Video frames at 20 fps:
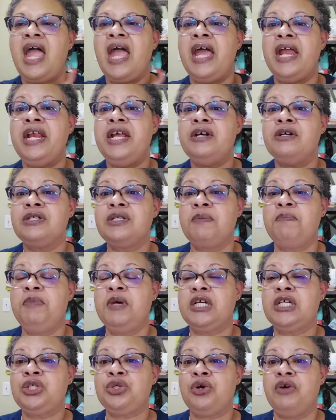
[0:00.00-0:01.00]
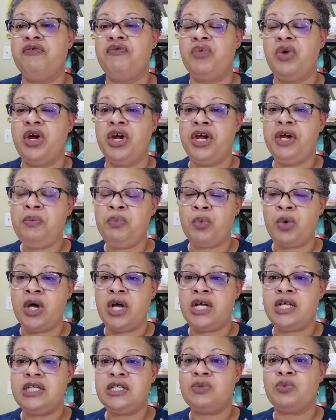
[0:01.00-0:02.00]
And here's a picture of where it
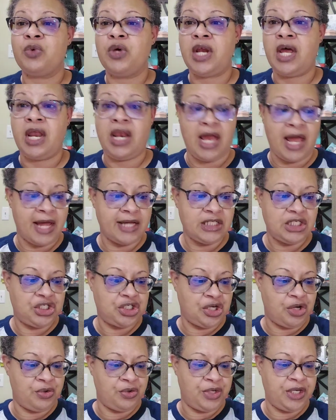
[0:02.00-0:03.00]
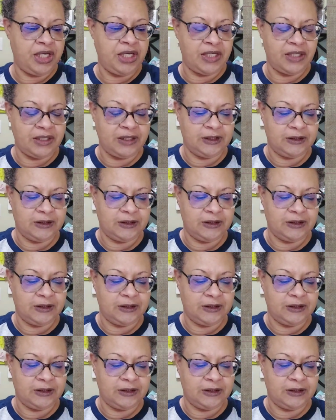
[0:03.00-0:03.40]
was when I last showed it.